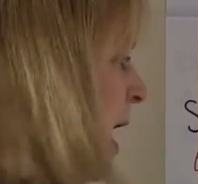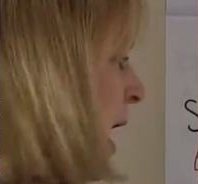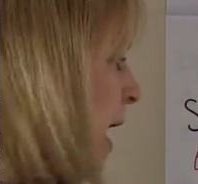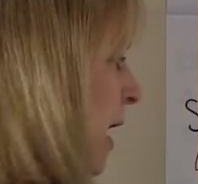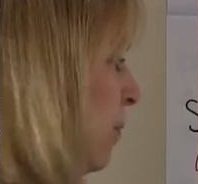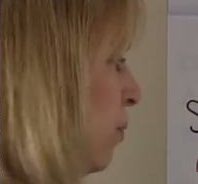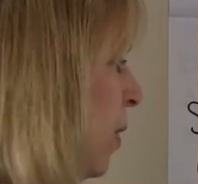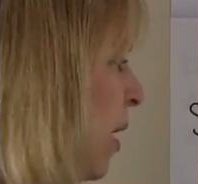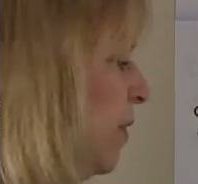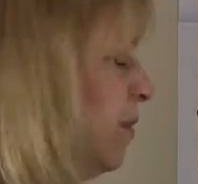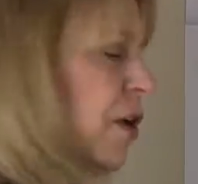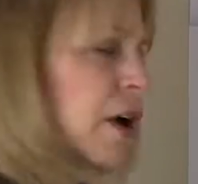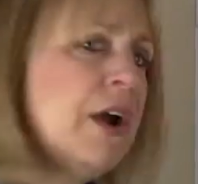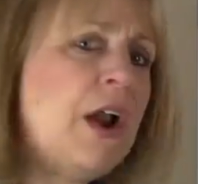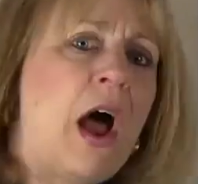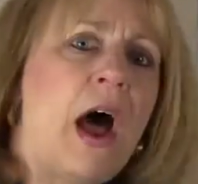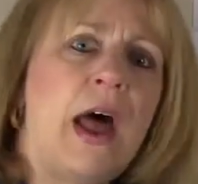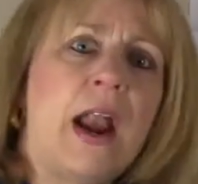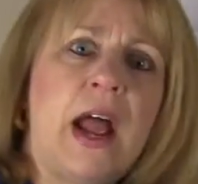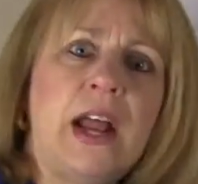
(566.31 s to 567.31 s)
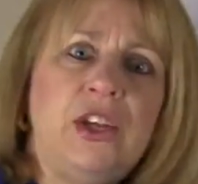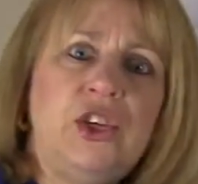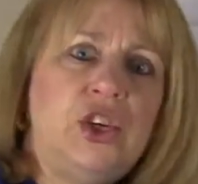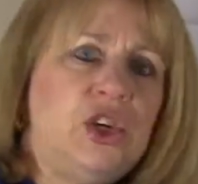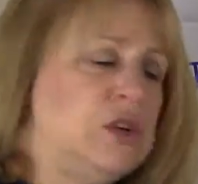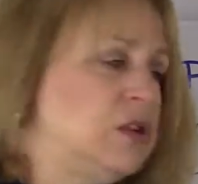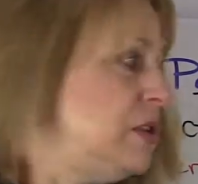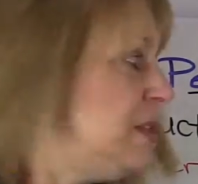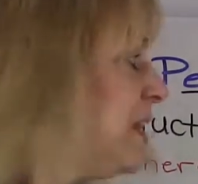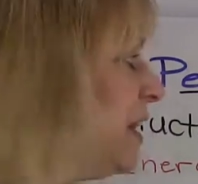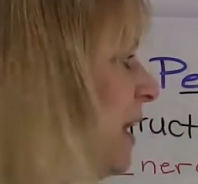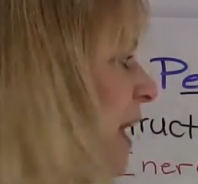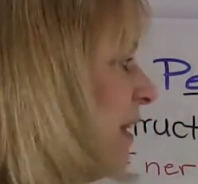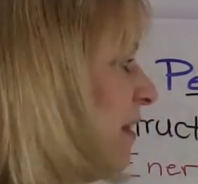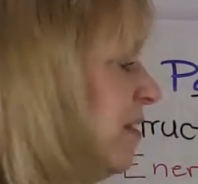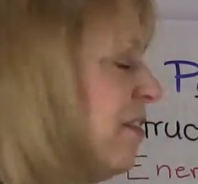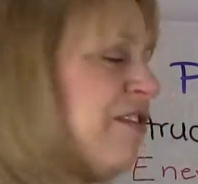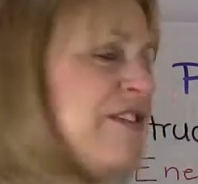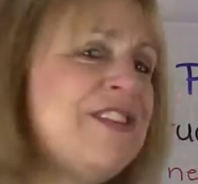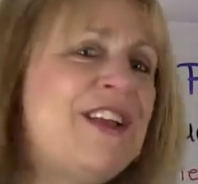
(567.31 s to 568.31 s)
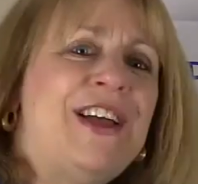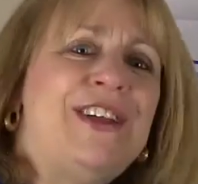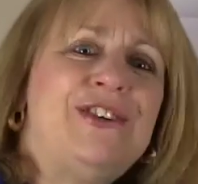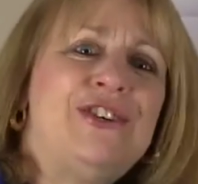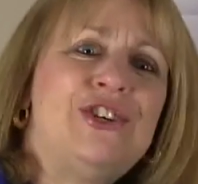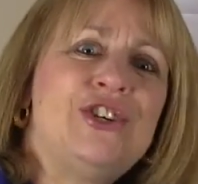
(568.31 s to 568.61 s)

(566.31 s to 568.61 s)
and whether or not I choose to let the sun